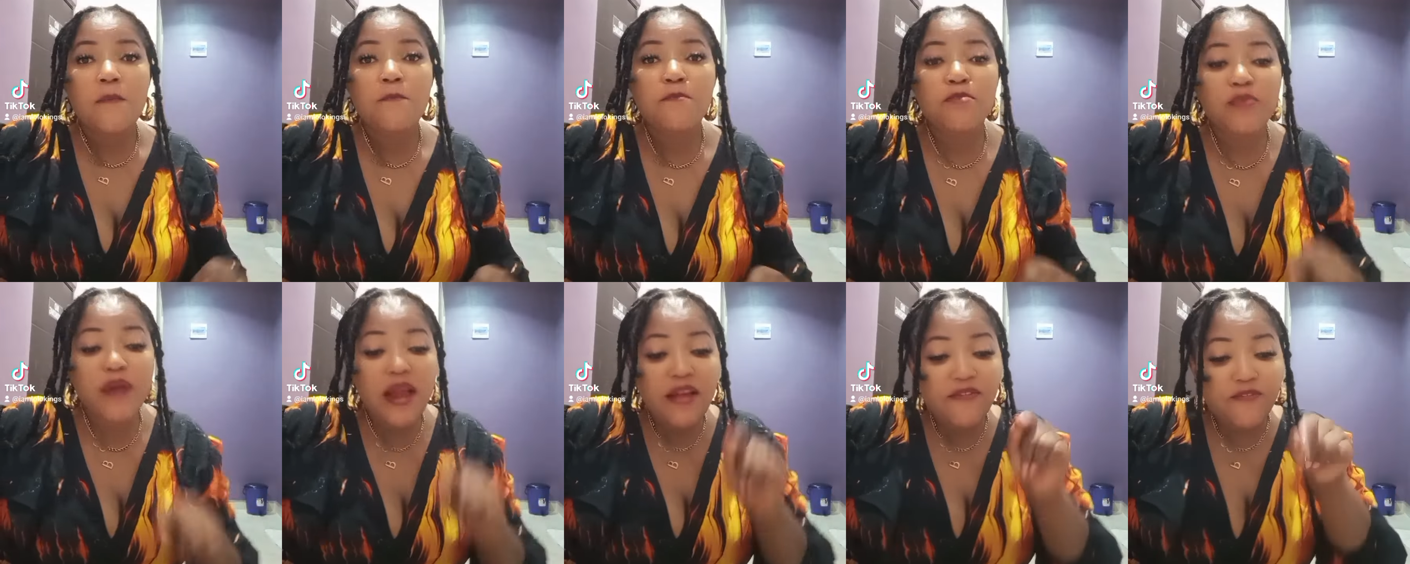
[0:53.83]

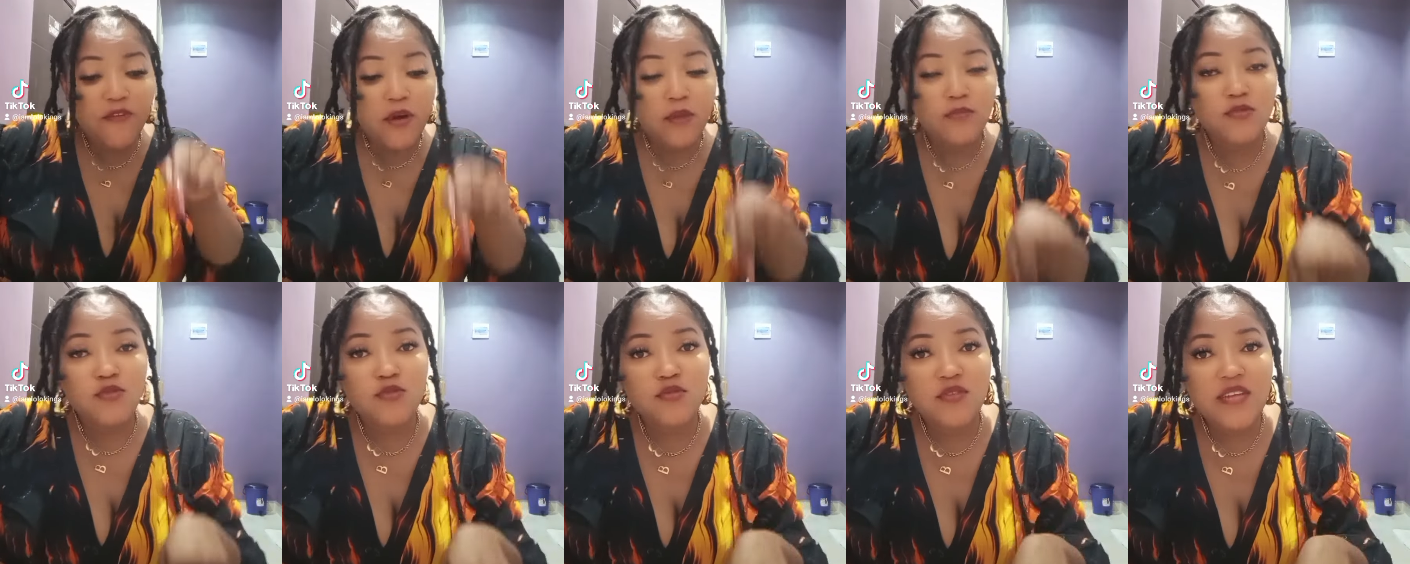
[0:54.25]
Pray
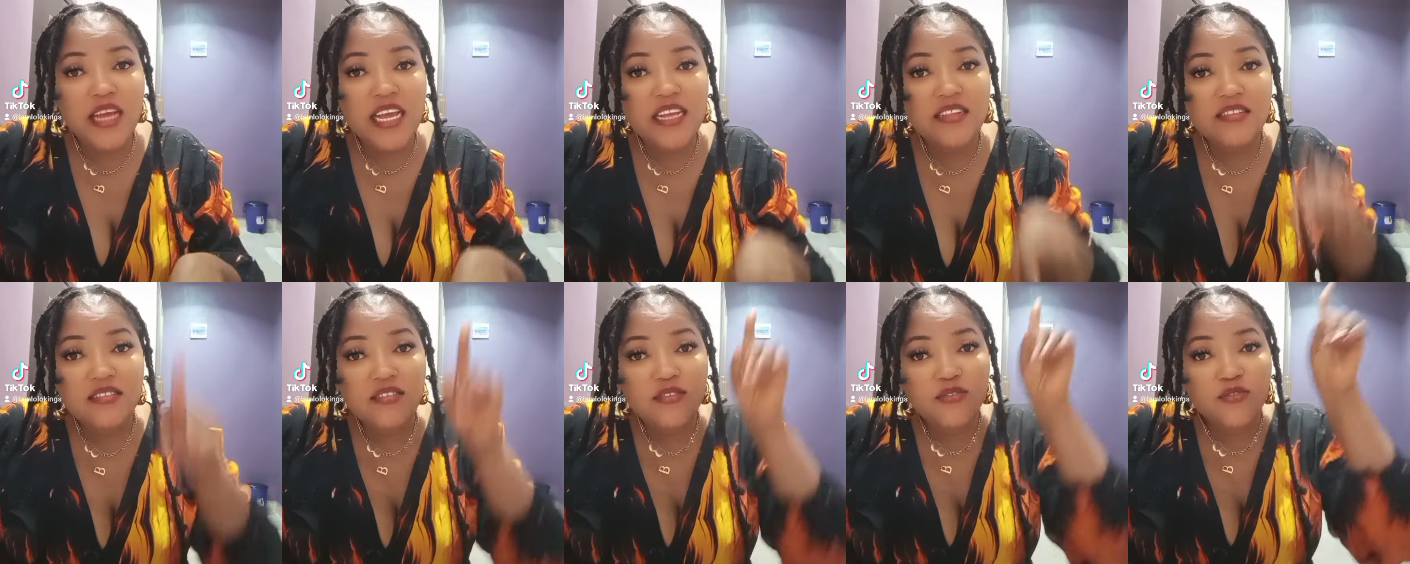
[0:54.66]
from
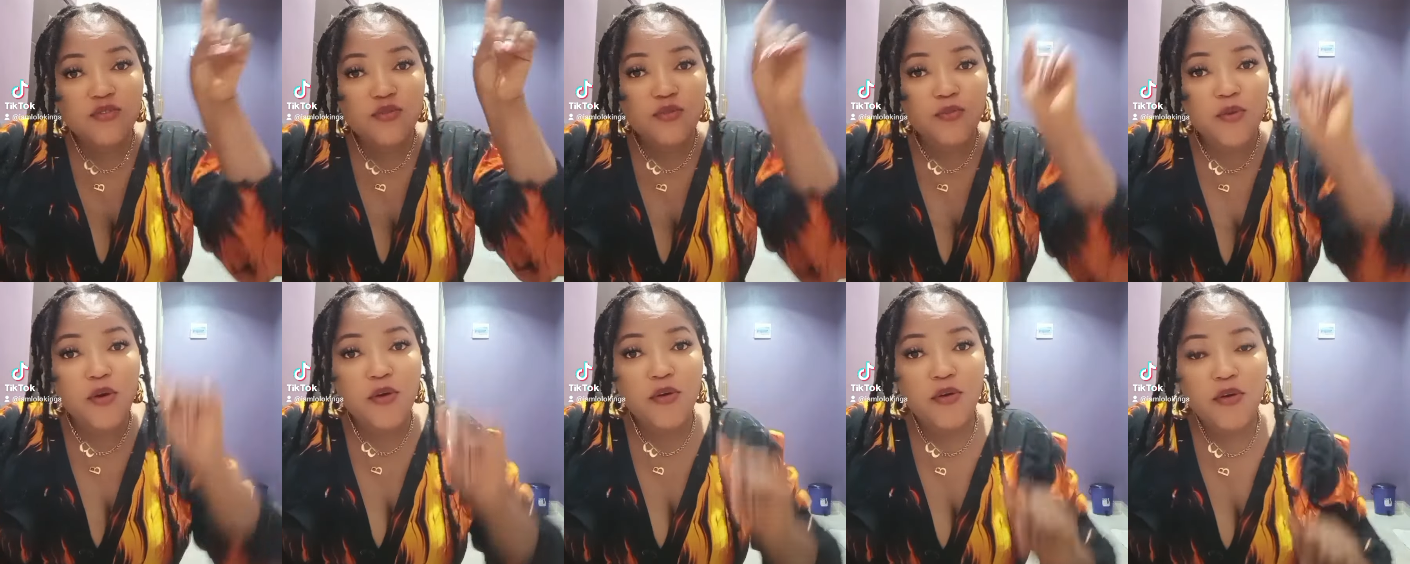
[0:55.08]
today till
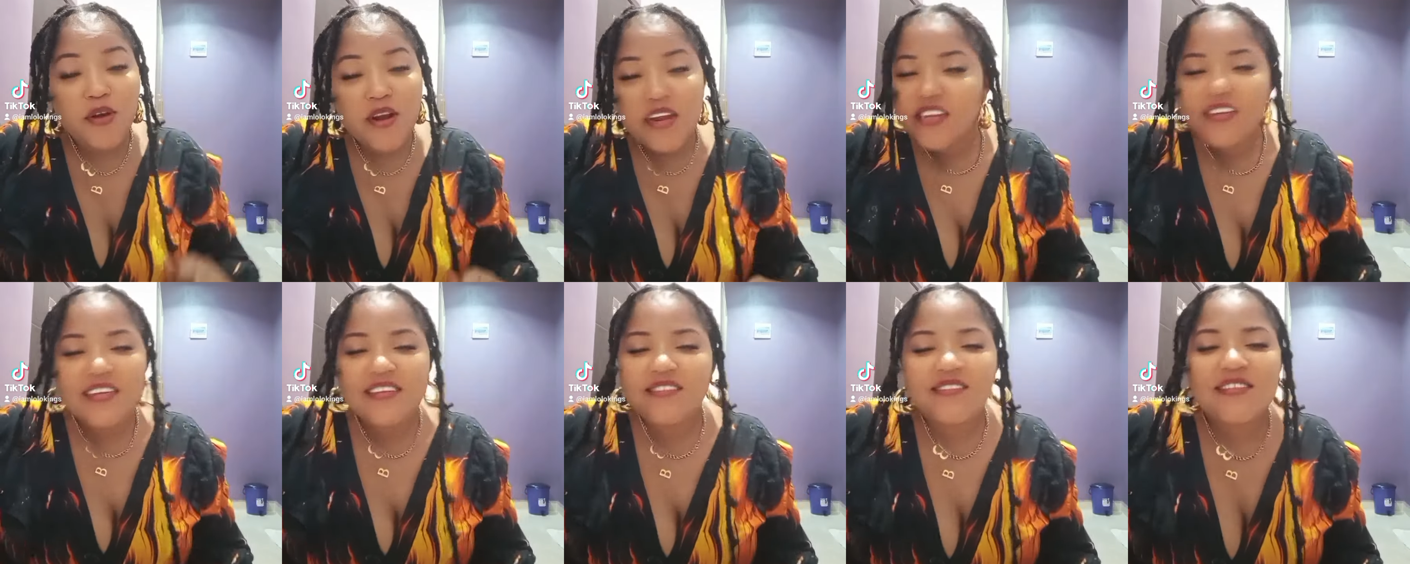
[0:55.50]
tomorrow.
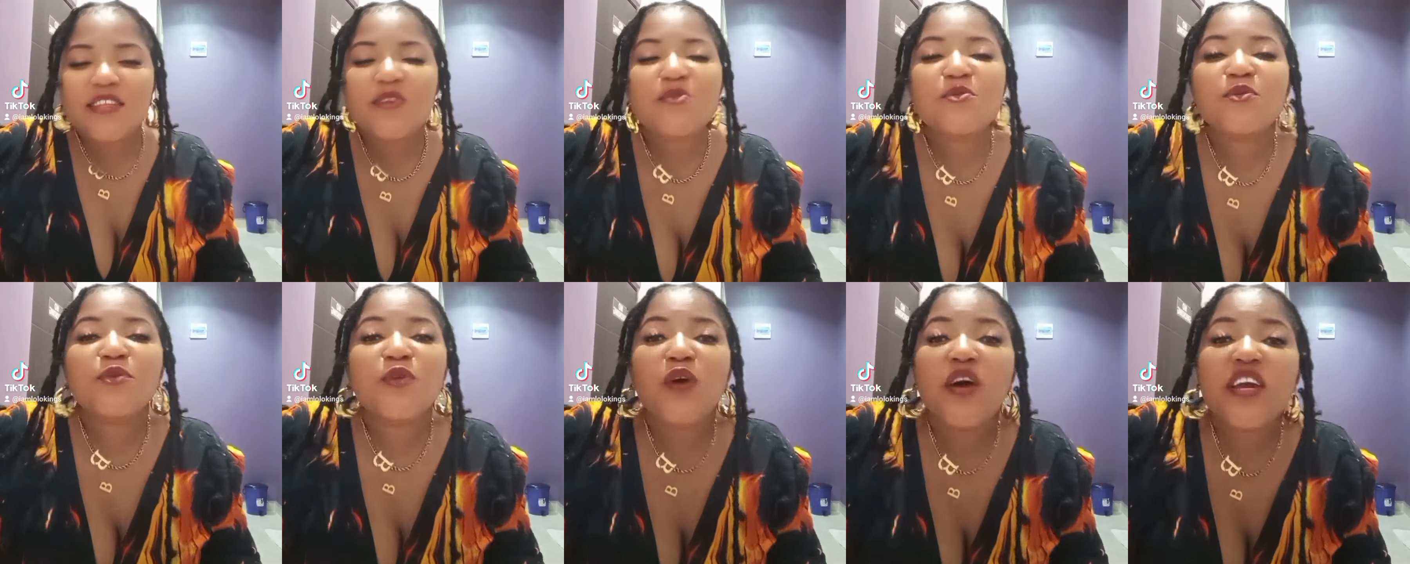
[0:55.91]
It
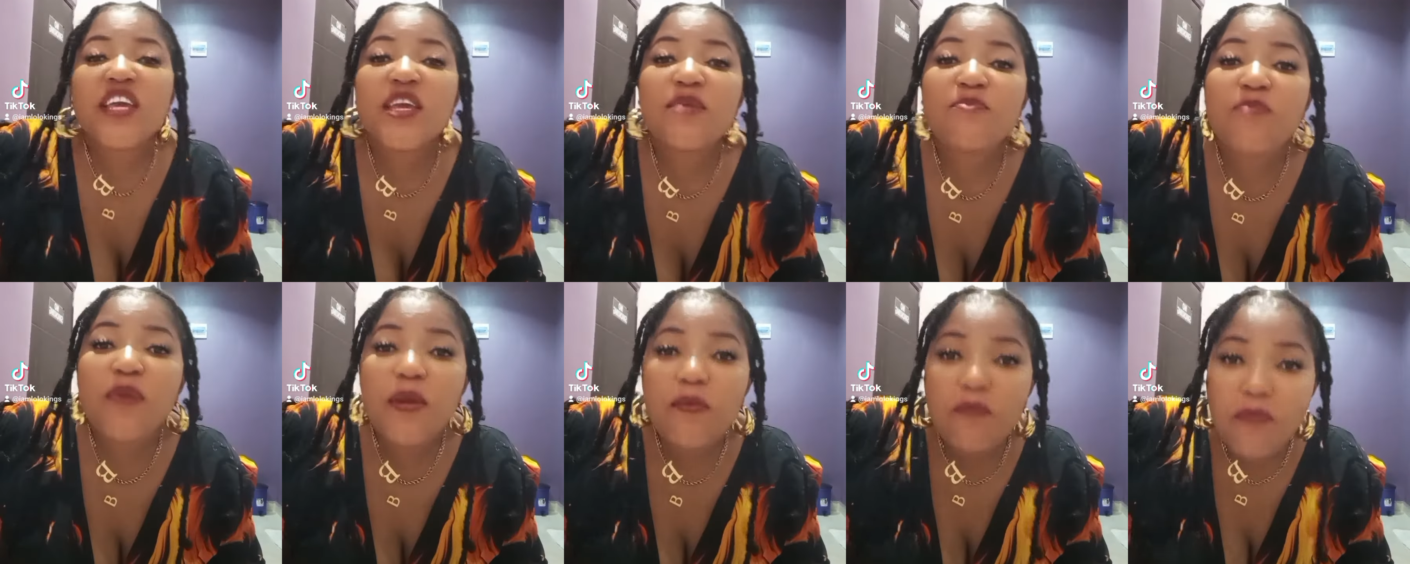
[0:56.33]
still will not
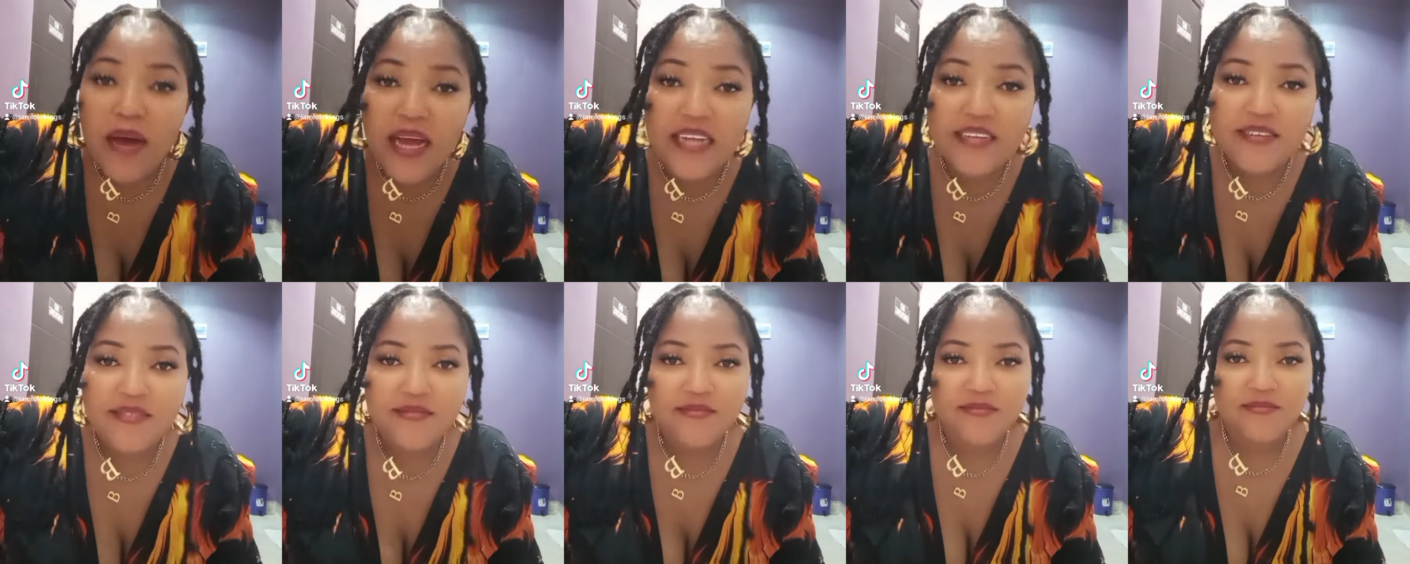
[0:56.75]
keep a
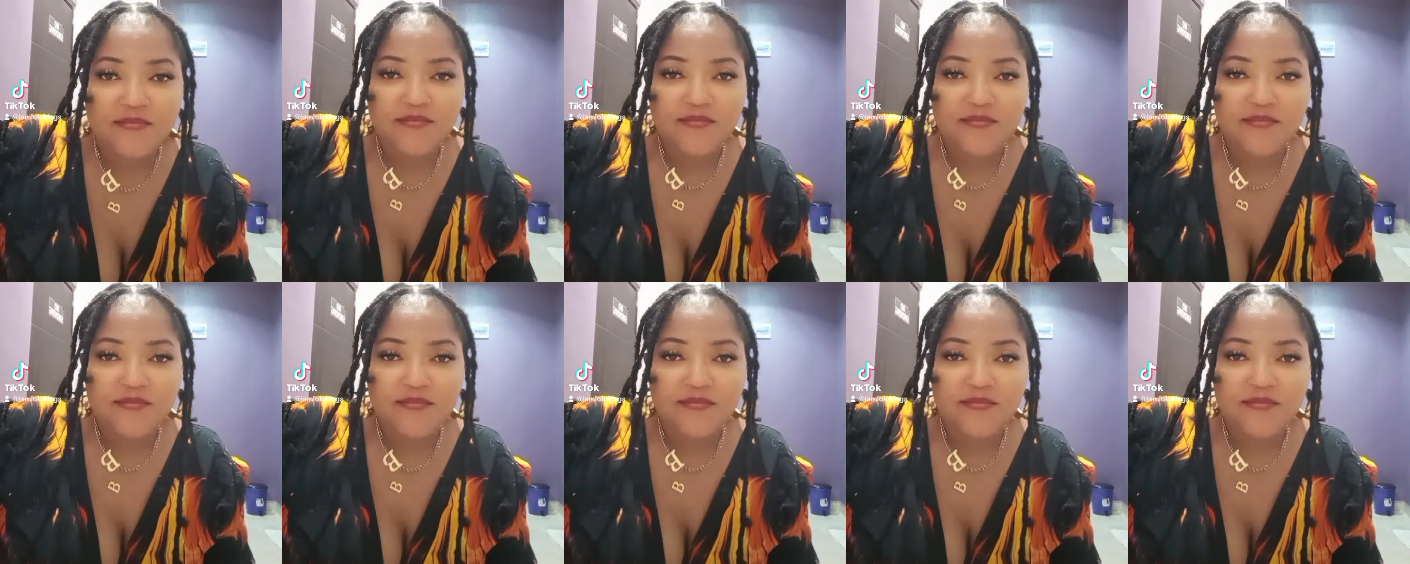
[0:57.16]
man.